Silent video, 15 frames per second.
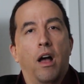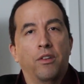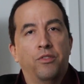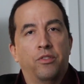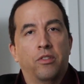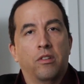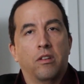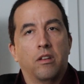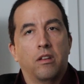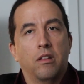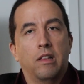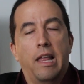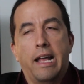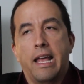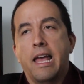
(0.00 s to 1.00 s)
us.
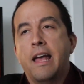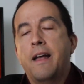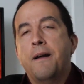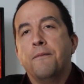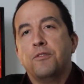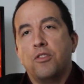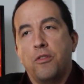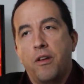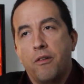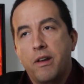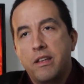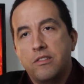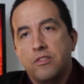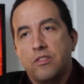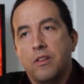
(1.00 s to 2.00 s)
Like, so
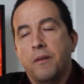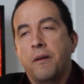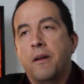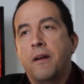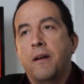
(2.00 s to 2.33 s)
there is...